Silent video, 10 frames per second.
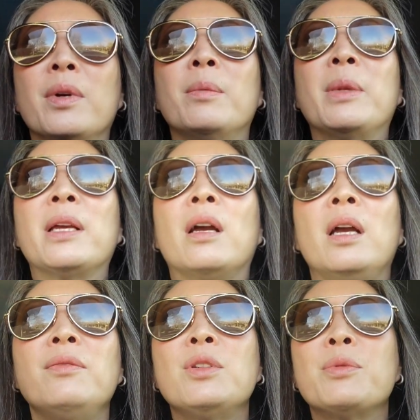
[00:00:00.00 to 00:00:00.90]
I'm like, I
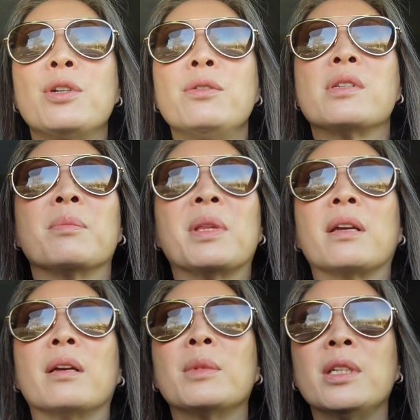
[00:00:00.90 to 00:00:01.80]
have to return
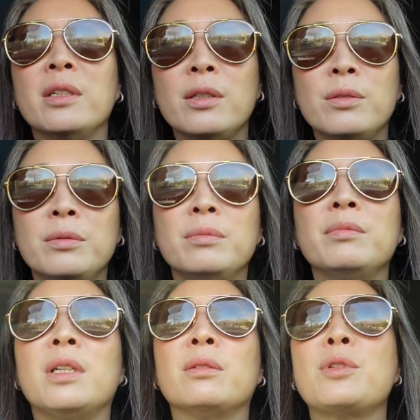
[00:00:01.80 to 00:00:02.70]
something. I'm gonna go,
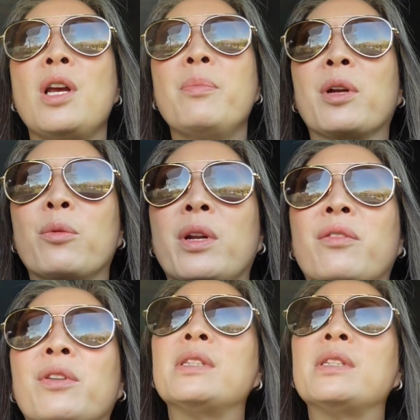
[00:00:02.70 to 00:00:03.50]
you know, shopping or whatever.